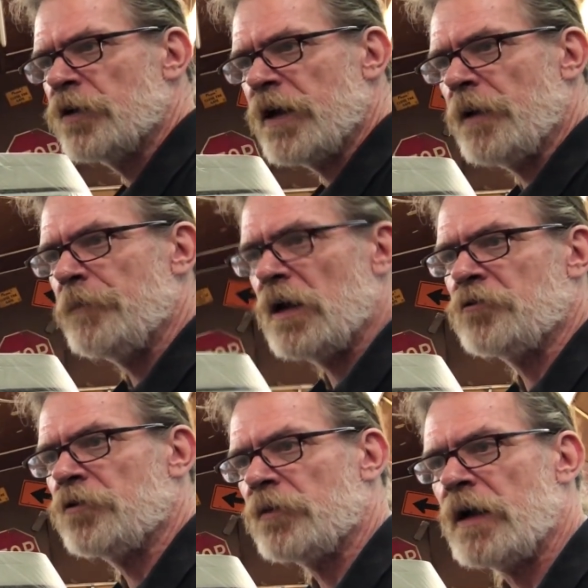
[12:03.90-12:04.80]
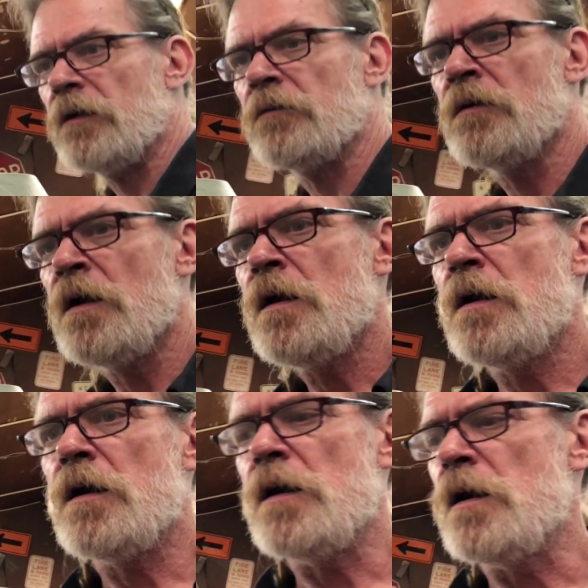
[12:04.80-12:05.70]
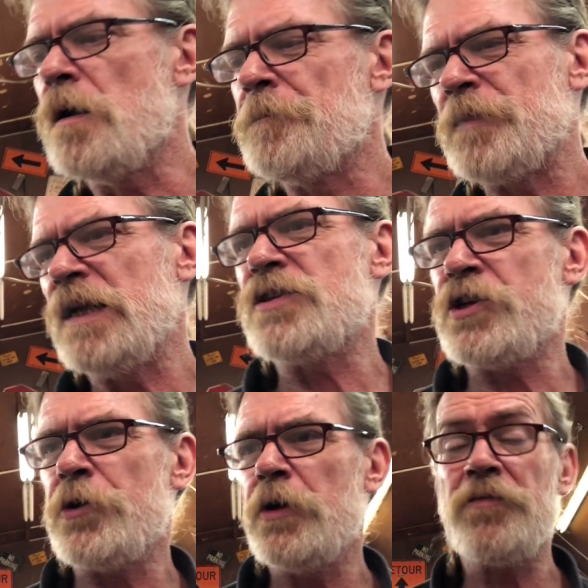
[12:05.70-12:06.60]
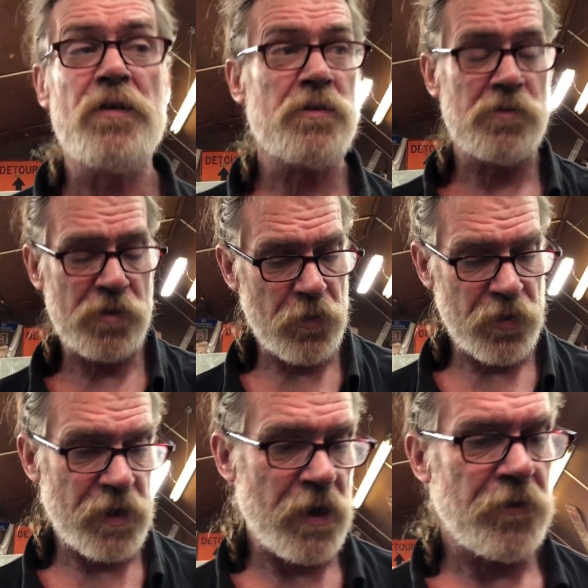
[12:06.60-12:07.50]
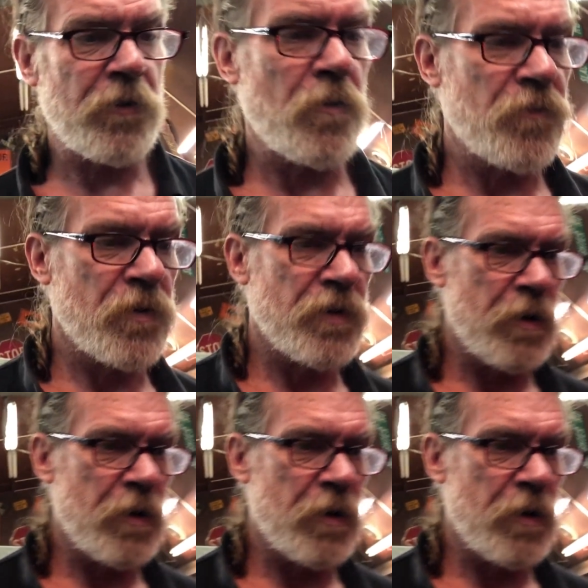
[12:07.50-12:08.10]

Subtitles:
they're kind of bouncing around. The interior for this is going together over in